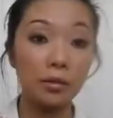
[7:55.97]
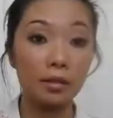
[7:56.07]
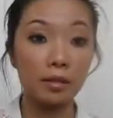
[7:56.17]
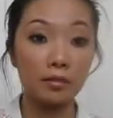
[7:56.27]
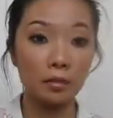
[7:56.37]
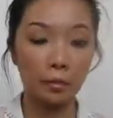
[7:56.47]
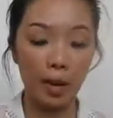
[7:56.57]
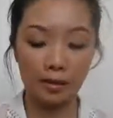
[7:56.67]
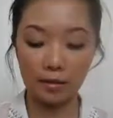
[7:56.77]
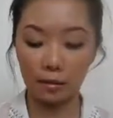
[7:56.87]
using this for the
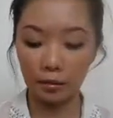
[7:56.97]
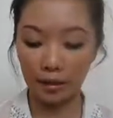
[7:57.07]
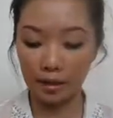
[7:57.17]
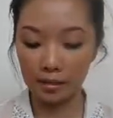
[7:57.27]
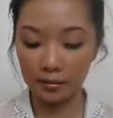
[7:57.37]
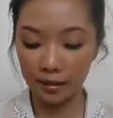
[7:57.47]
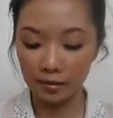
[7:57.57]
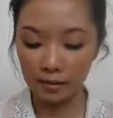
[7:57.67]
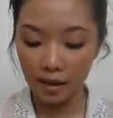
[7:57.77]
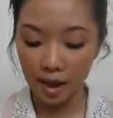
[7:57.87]
past couple of days
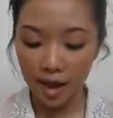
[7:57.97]
because